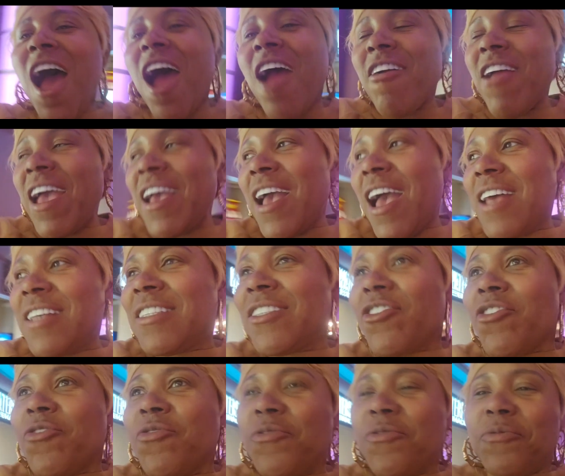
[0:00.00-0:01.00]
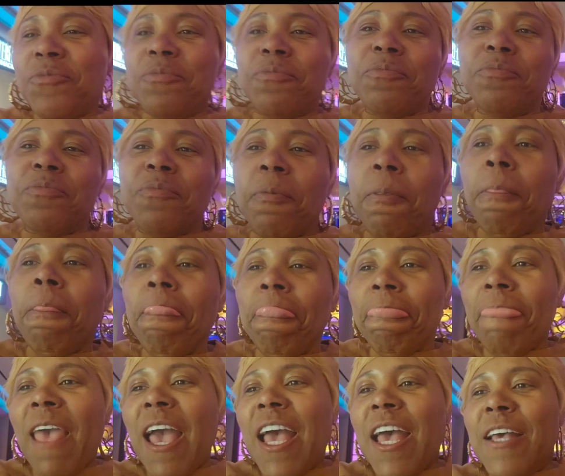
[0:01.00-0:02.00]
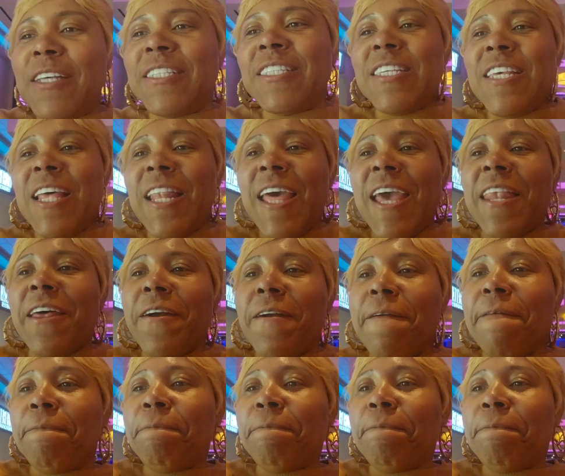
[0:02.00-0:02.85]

All right, guys. So see you later.